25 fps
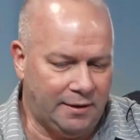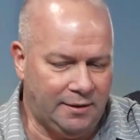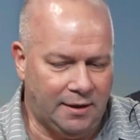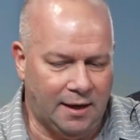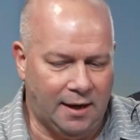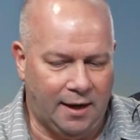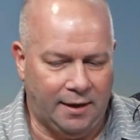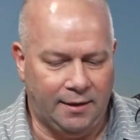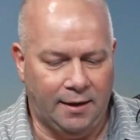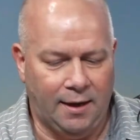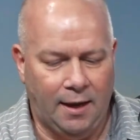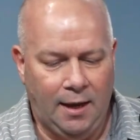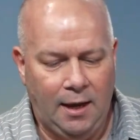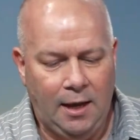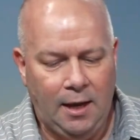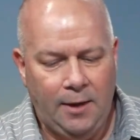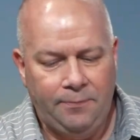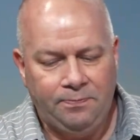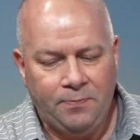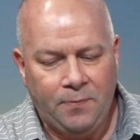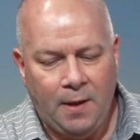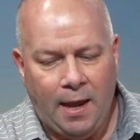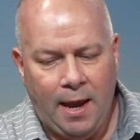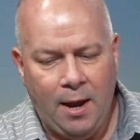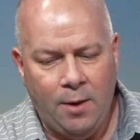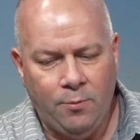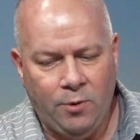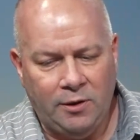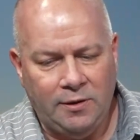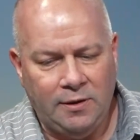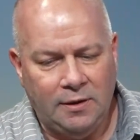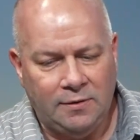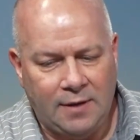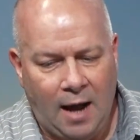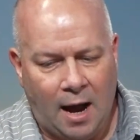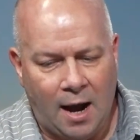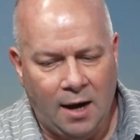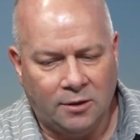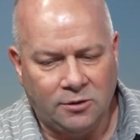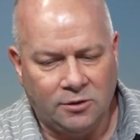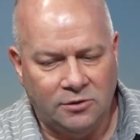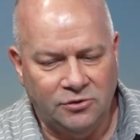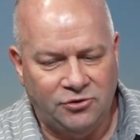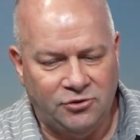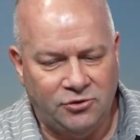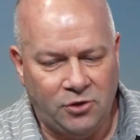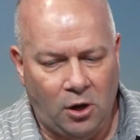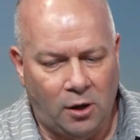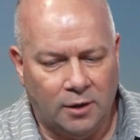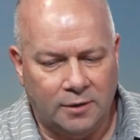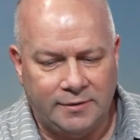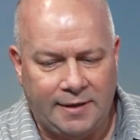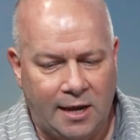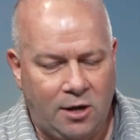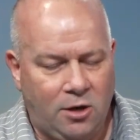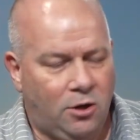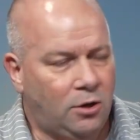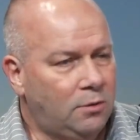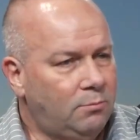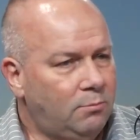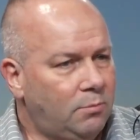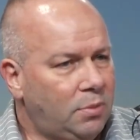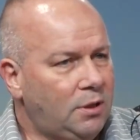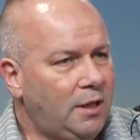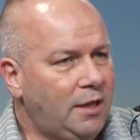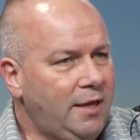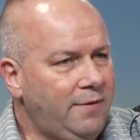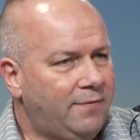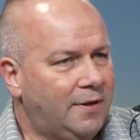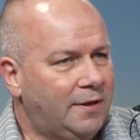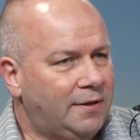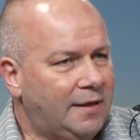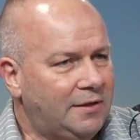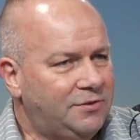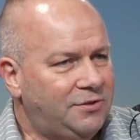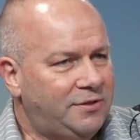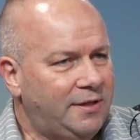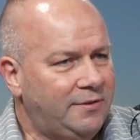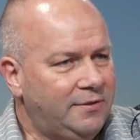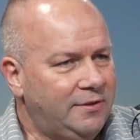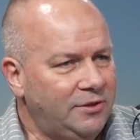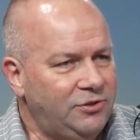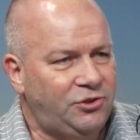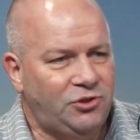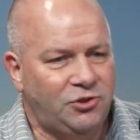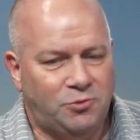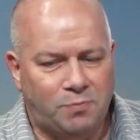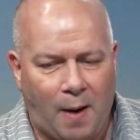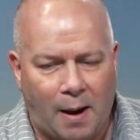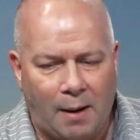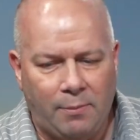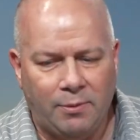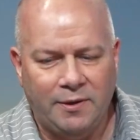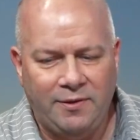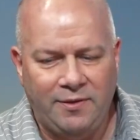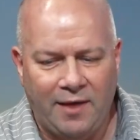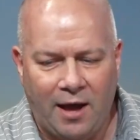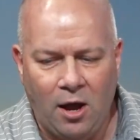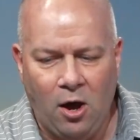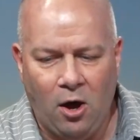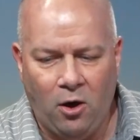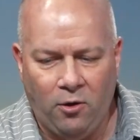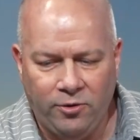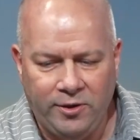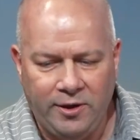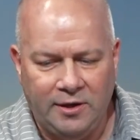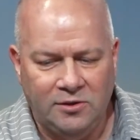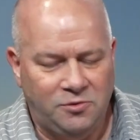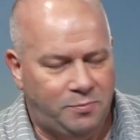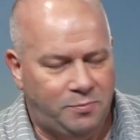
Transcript: done. And when the doctors saw it, they couldn't believe it. They said, this is probably the healthiest